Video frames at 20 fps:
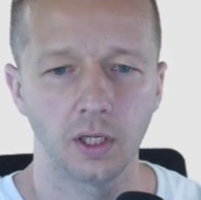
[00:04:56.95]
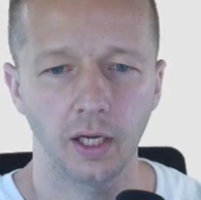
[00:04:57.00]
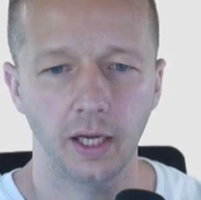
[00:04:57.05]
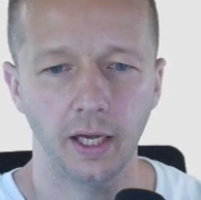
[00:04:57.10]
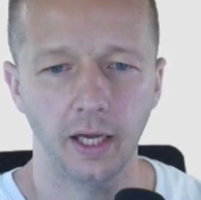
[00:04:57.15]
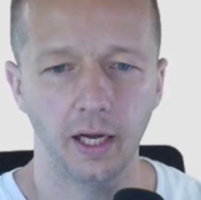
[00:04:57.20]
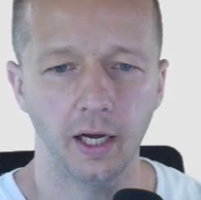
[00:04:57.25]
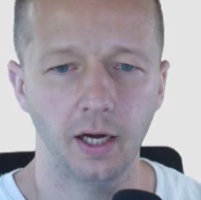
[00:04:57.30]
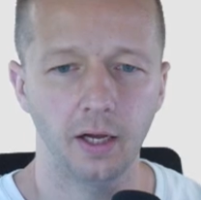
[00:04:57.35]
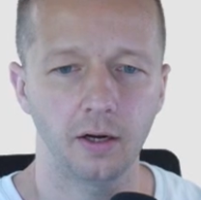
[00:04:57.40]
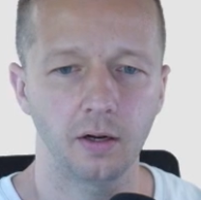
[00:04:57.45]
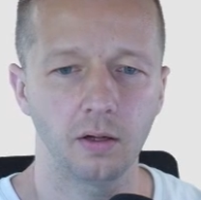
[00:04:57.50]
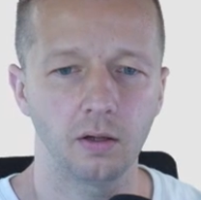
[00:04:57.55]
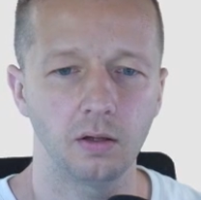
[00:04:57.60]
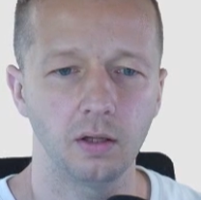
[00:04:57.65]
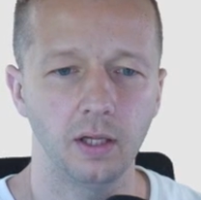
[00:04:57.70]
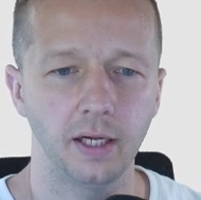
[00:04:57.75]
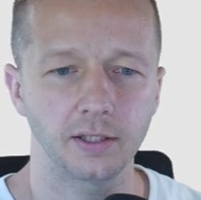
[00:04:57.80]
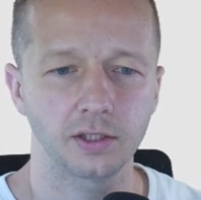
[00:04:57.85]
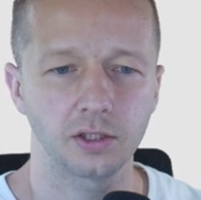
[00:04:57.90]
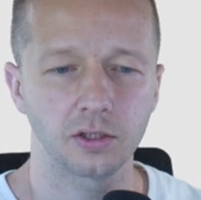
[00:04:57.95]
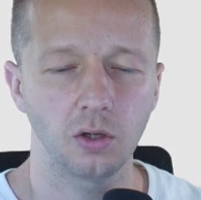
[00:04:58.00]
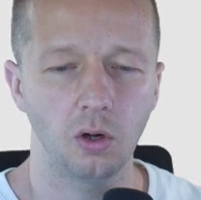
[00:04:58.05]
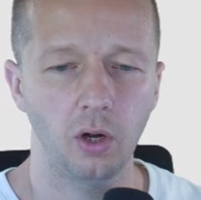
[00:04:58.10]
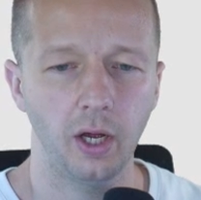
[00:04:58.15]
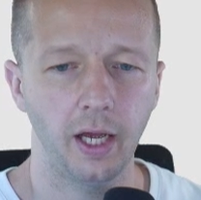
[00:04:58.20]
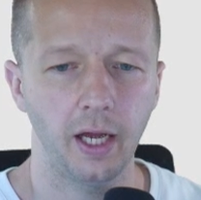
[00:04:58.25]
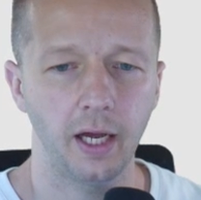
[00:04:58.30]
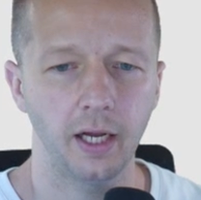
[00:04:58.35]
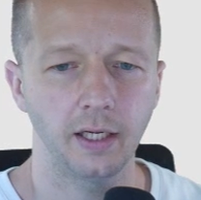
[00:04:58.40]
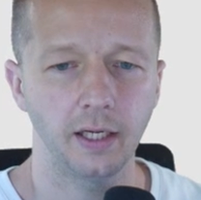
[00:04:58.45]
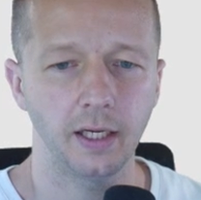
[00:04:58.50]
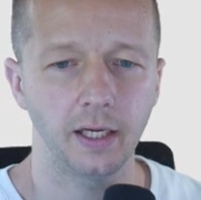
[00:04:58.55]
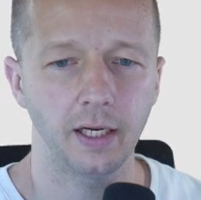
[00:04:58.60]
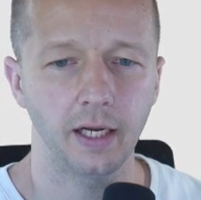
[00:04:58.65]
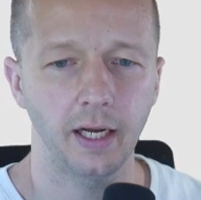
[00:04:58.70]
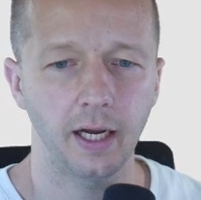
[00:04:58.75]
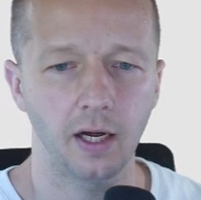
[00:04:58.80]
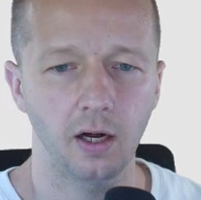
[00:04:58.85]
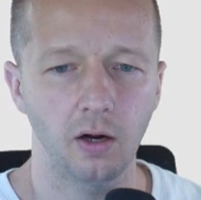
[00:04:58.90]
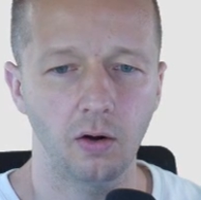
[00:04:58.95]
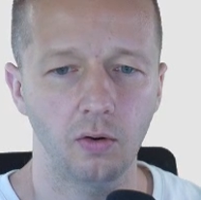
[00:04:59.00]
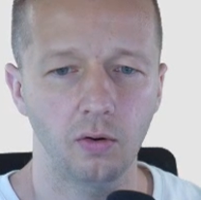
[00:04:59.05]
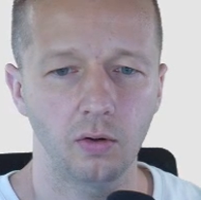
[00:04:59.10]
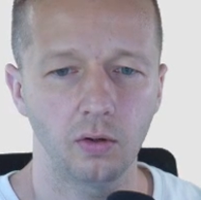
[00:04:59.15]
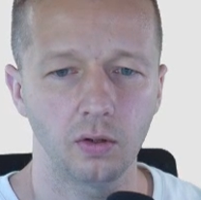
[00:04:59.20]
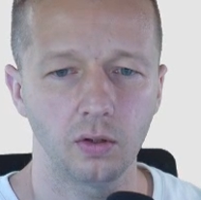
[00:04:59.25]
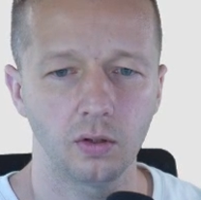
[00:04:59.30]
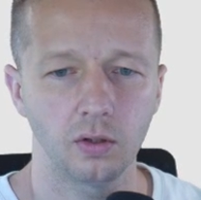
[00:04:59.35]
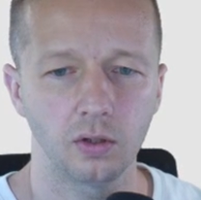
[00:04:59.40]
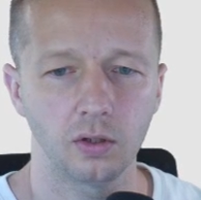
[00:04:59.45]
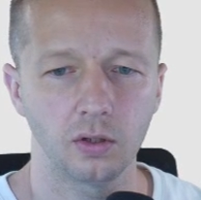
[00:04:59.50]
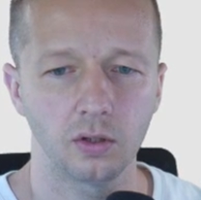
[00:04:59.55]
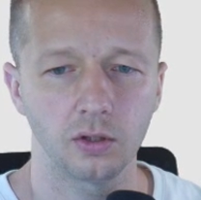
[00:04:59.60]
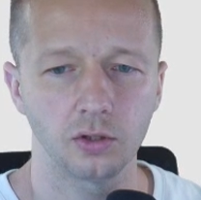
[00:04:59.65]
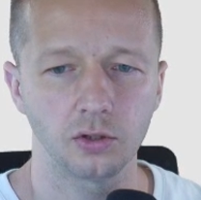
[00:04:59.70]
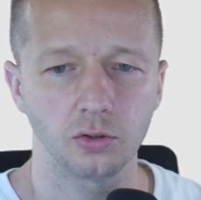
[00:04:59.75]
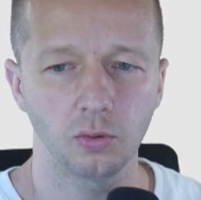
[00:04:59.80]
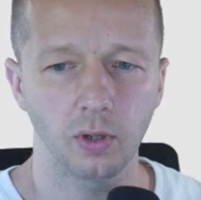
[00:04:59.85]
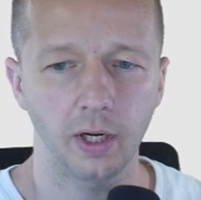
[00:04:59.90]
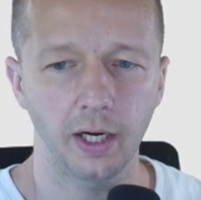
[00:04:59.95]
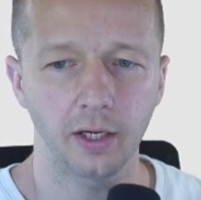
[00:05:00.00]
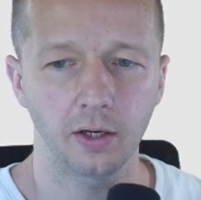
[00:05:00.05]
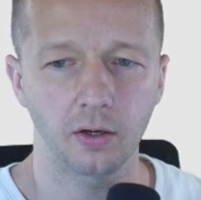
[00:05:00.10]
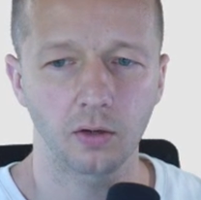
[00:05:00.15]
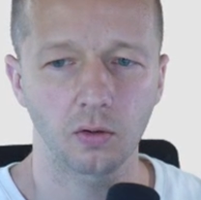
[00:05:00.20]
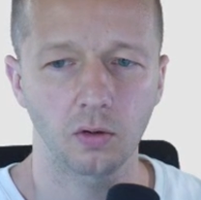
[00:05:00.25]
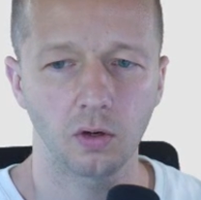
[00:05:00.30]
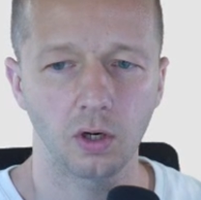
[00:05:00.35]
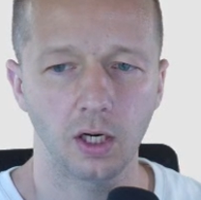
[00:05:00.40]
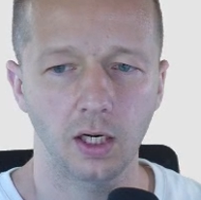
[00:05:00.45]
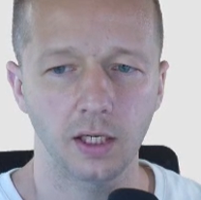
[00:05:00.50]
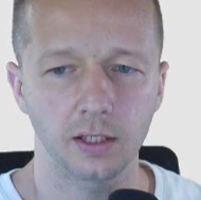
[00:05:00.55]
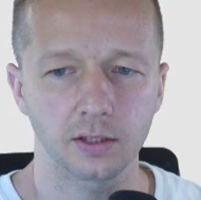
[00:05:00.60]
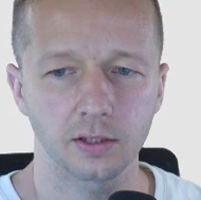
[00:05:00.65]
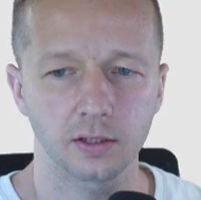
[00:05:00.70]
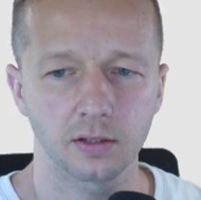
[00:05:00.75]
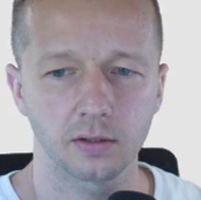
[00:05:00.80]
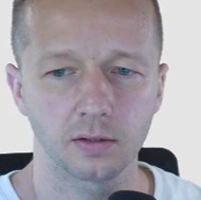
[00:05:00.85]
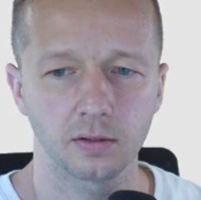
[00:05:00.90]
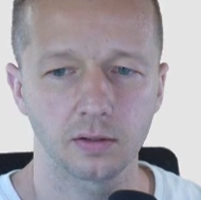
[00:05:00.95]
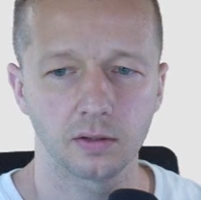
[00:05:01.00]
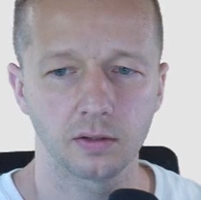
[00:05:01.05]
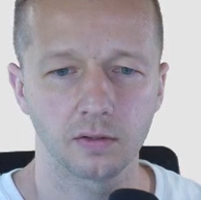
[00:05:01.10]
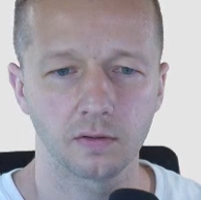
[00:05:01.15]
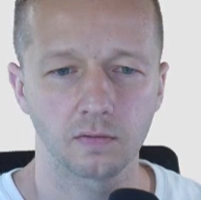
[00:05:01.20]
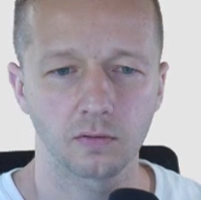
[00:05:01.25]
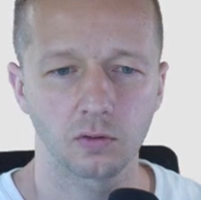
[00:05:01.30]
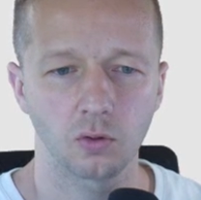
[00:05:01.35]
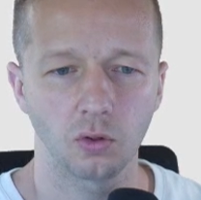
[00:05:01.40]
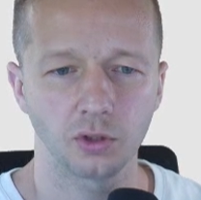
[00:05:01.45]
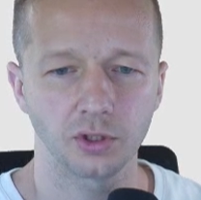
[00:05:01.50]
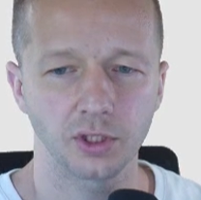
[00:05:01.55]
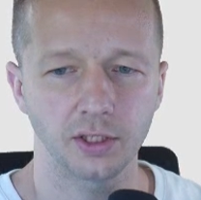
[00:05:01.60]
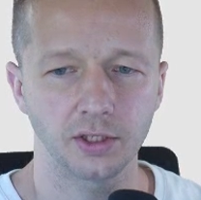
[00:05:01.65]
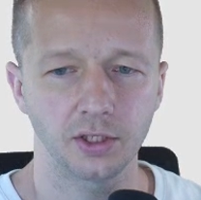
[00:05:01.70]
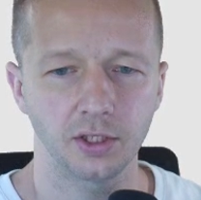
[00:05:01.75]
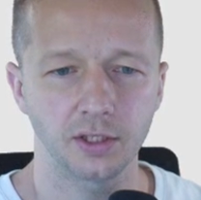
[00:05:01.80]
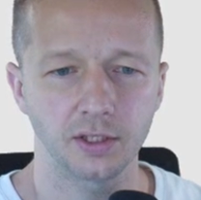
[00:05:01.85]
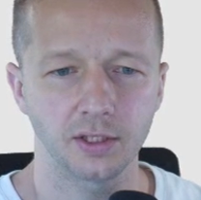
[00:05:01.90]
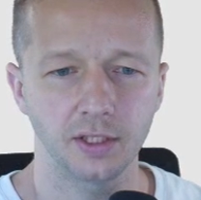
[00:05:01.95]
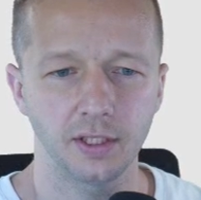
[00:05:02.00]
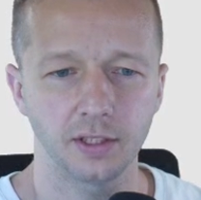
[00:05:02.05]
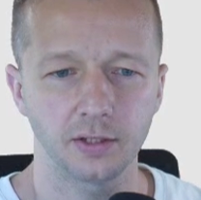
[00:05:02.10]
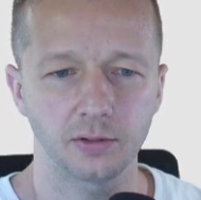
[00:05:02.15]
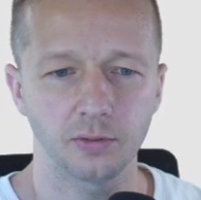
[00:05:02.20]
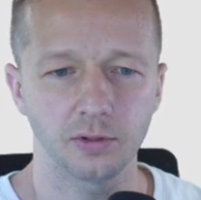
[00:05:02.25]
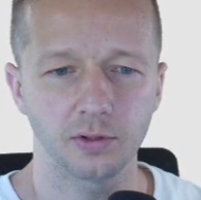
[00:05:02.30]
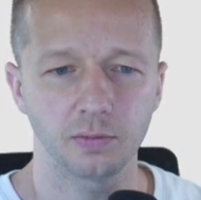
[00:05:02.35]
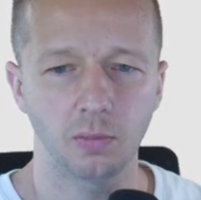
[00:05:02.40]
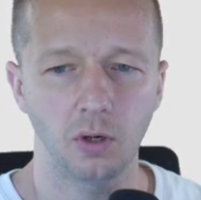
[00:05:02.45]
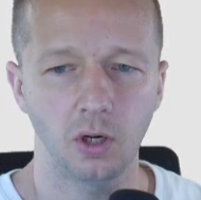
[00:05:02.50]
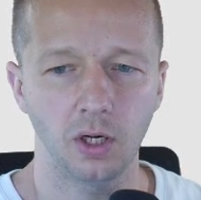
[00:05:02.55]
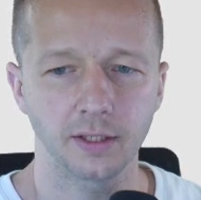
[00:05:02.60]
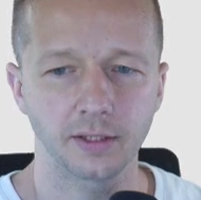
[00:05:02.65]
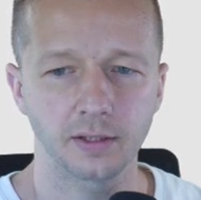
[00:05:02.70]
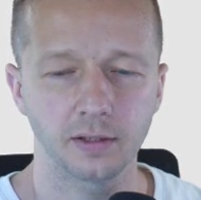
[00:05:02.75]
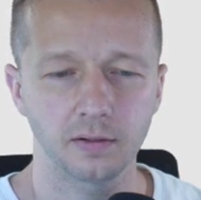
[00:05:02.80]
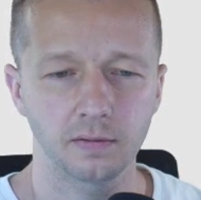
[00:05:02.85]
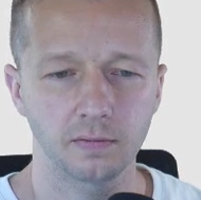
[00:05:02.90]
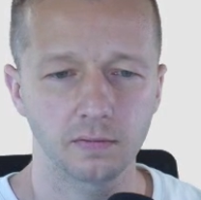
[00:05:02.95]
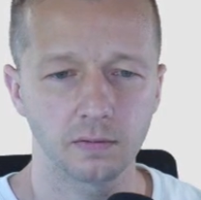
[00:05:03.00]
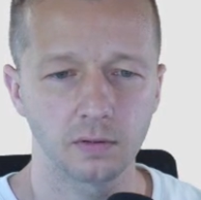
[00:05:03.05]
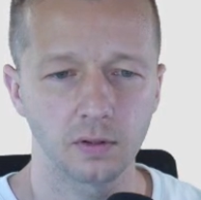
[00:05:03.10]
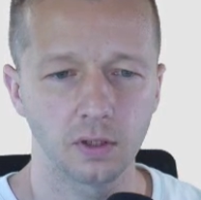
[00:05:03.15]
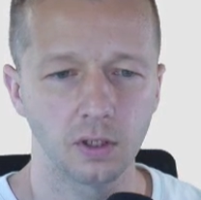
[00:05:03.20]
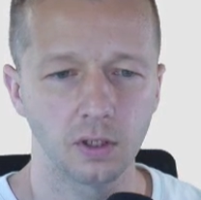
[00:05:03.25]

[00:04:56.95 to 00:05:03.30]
And let's go ahead and now drag it across. Of course, as you can see, it's responsive.